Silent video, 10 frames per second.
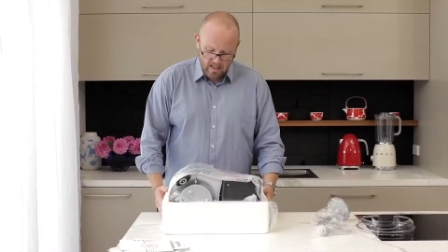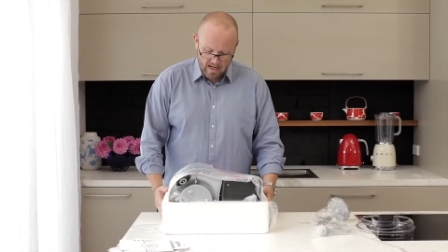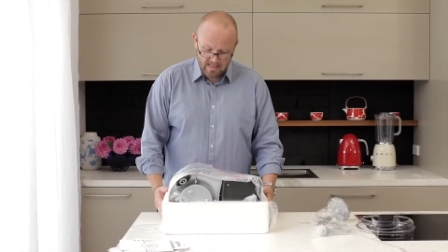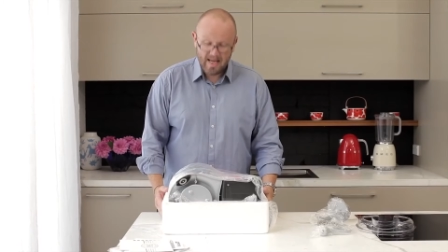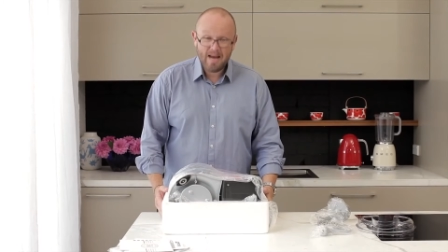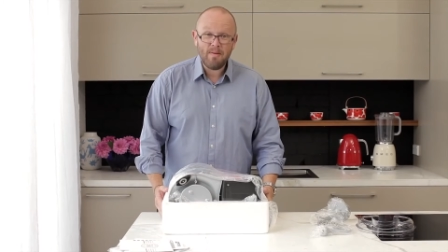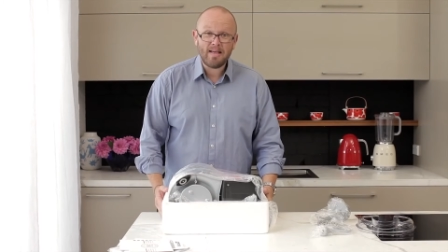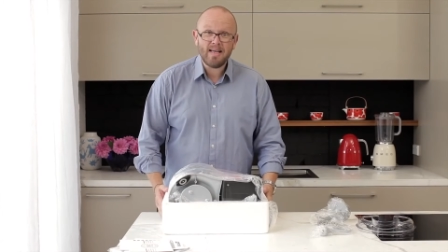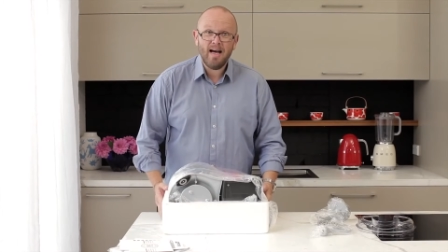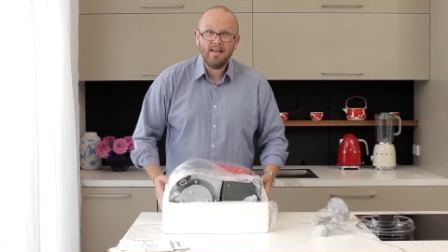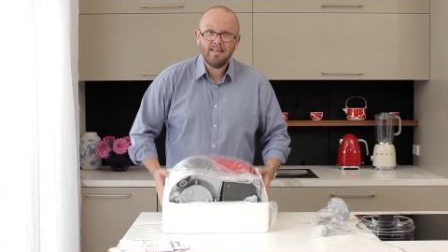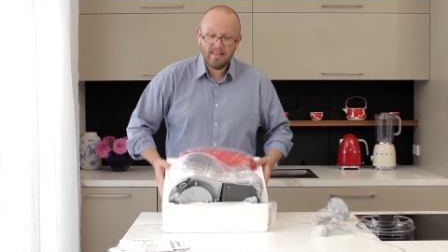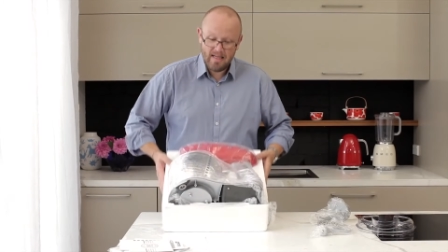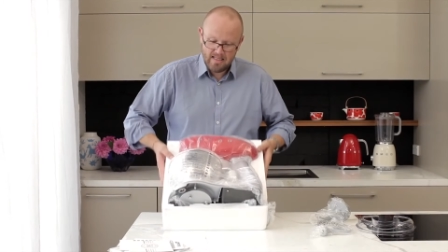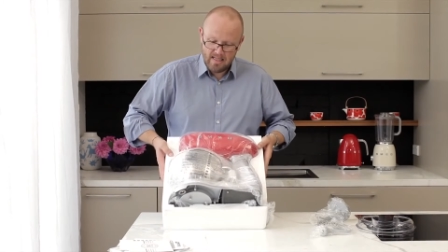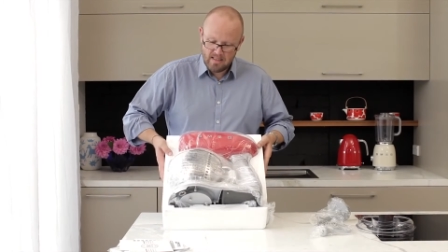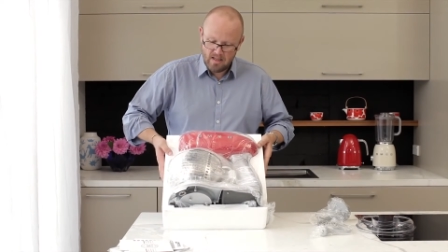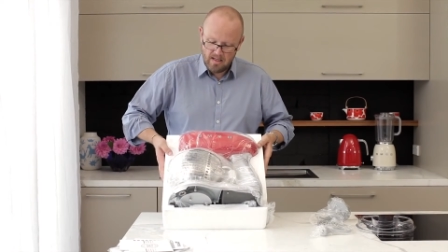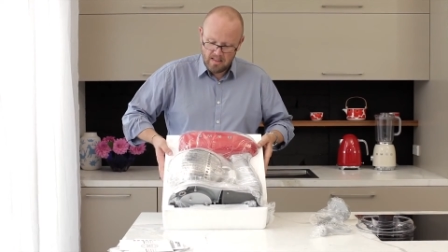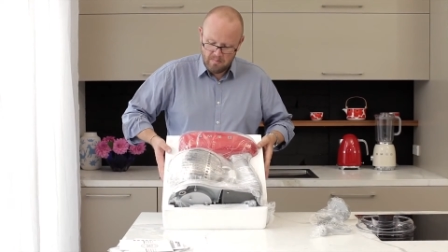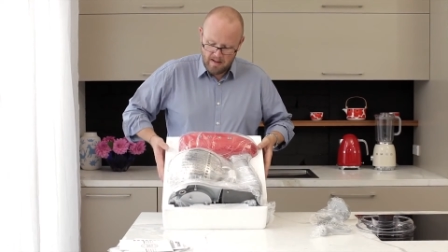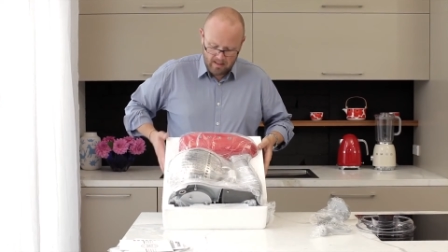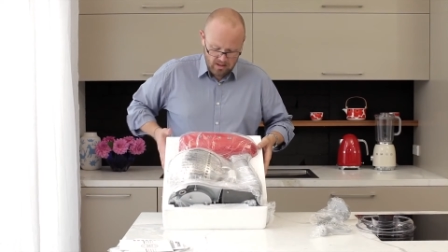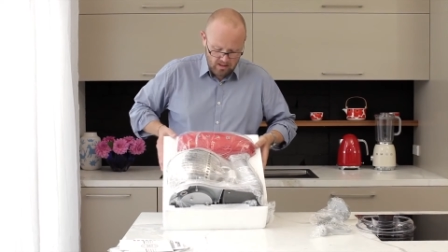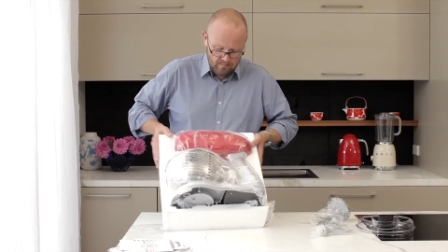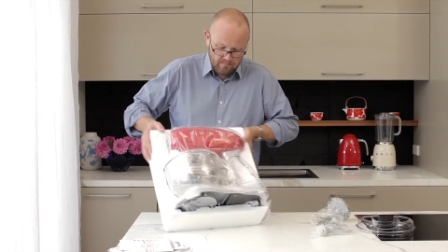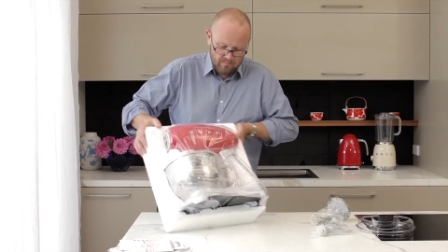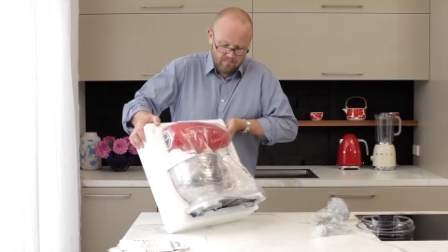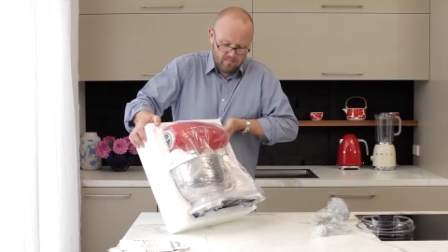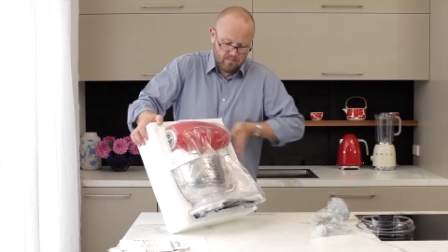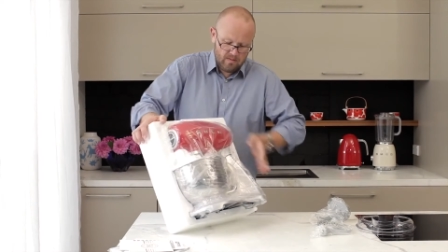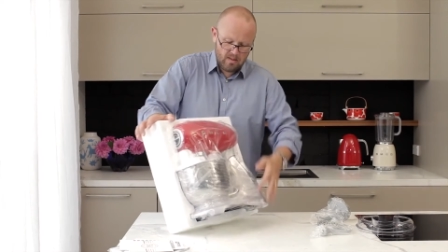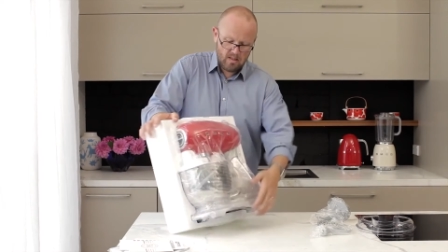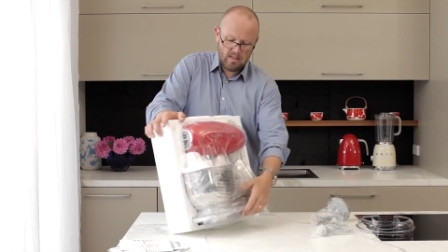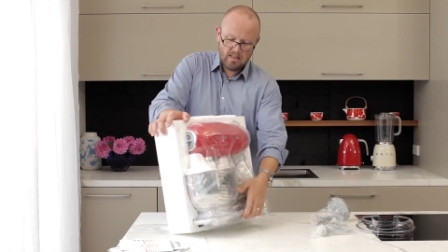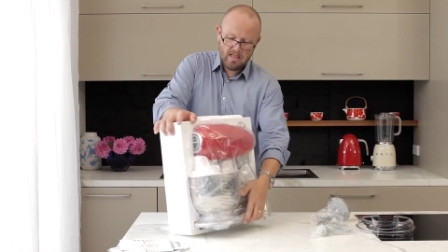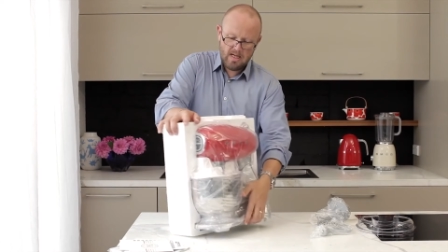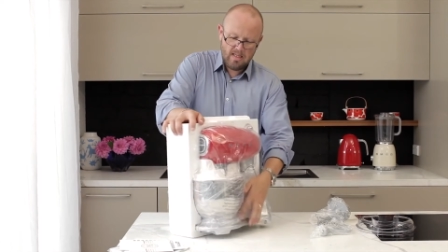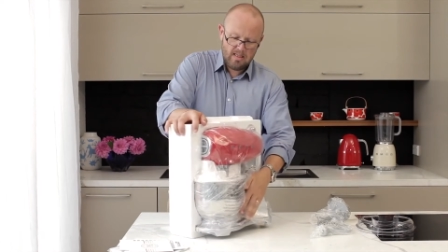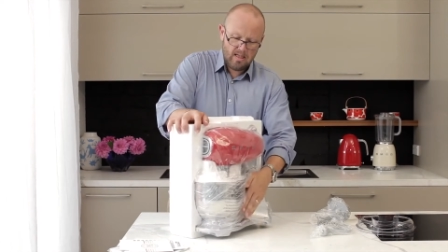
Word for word: Our uh, stand mixer is inside its packaging. Now let's take this